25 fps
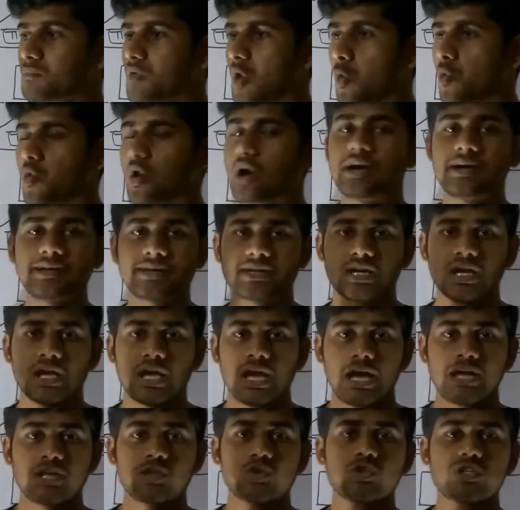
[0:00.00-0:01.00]
work,
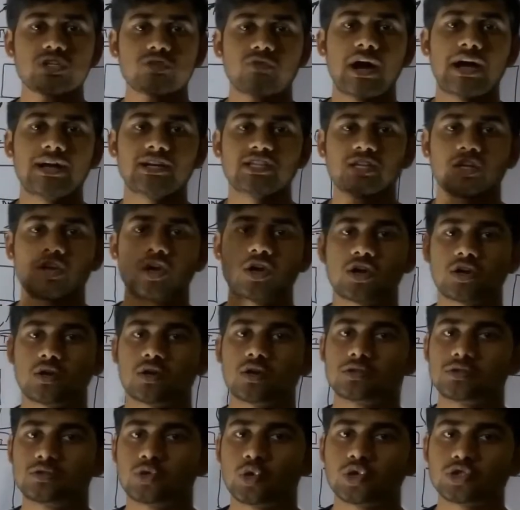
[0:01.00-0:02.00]
and you divide
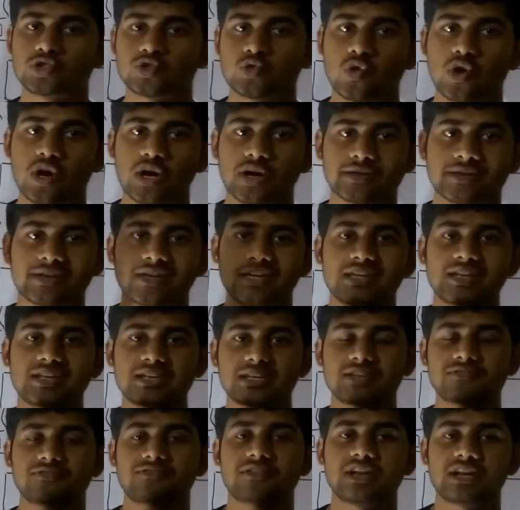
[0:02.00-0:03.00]
those work in
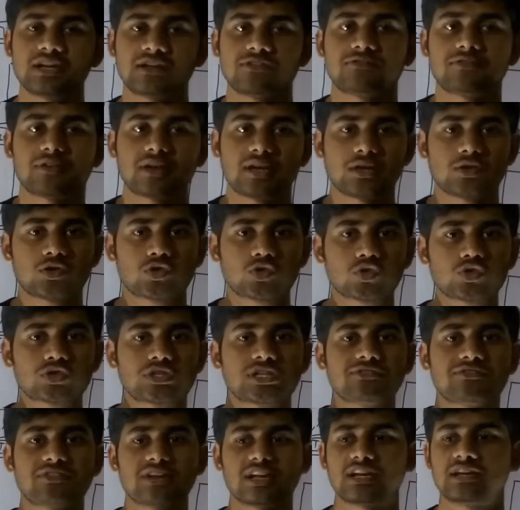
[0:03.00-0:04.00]
two
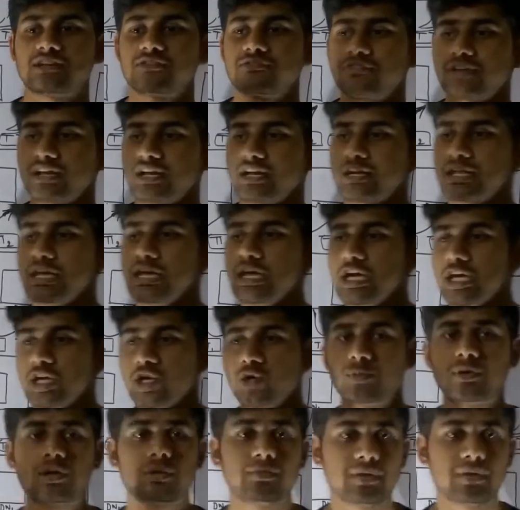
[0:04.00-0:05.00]
different
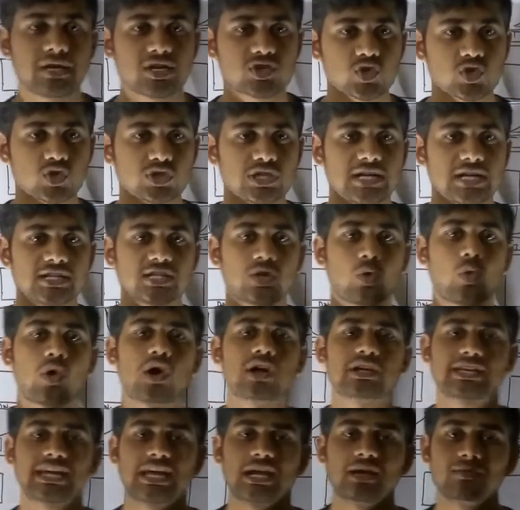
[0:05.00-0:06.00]
human beings so that the
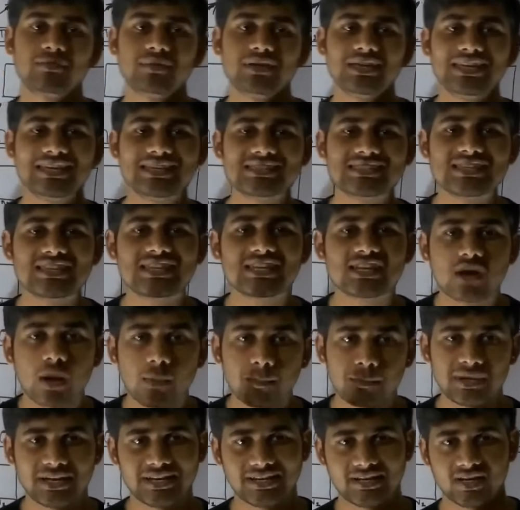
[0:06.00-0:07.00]
work can be easily
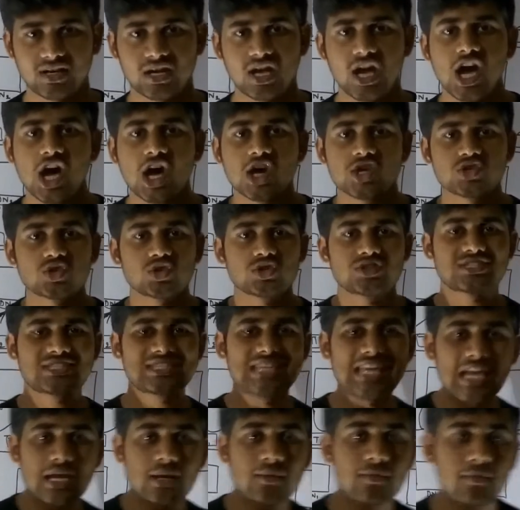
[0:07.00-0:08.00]
completed. So
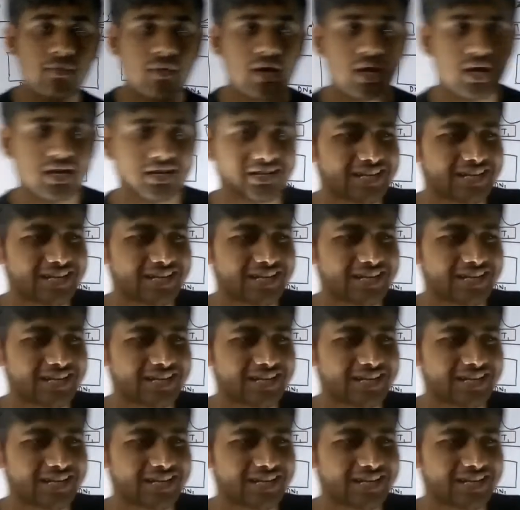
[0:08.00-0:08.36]
same